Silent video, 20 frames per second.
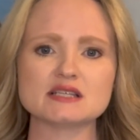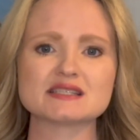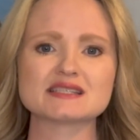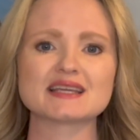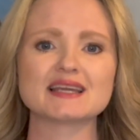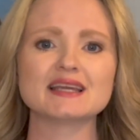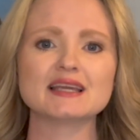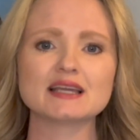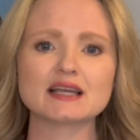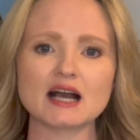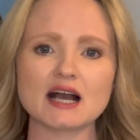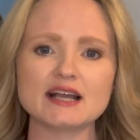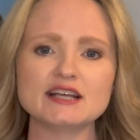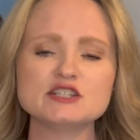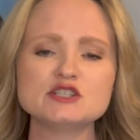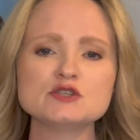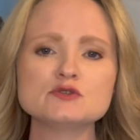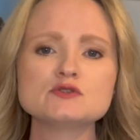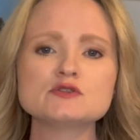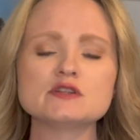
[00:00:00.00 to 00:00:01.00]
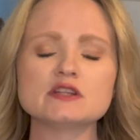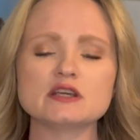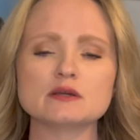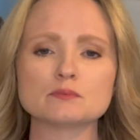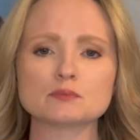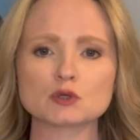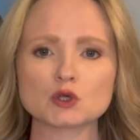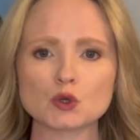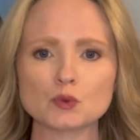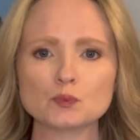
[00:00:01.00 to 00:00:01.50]
can guide you to the
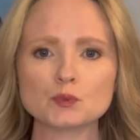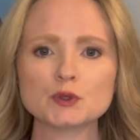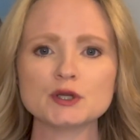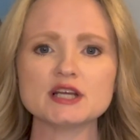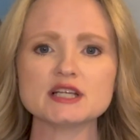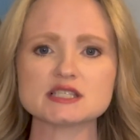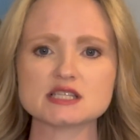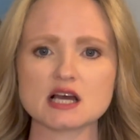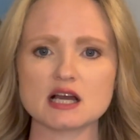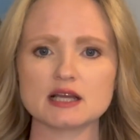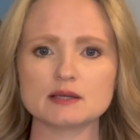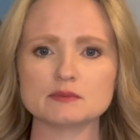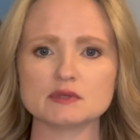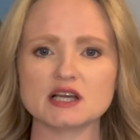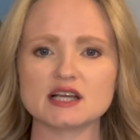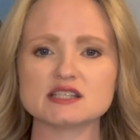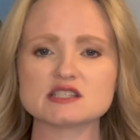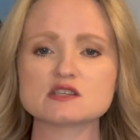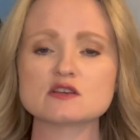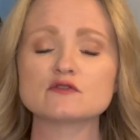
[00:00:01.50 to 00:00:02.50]
appropriate timelines